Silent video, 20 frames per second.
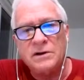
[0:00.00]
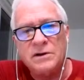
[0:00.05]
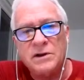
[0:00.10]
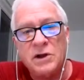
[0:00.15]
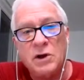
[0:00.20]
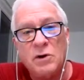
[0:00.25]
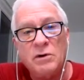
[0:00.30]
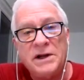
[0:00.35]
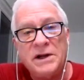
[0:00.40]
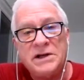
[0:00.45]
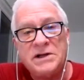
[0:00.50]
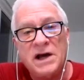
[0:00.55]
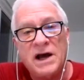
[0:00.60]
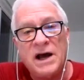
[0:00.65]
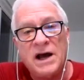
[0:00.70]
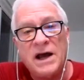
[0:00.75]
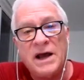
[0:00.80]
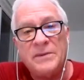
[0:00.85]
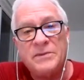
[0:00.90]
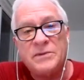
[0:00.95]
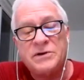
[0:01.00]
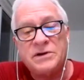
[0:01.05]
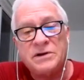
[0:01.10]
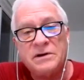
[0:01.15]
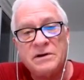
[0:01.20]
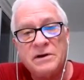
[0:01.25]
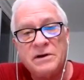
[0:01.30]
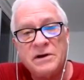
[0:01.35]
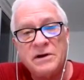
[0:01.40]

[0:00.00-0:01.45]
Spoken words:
the only times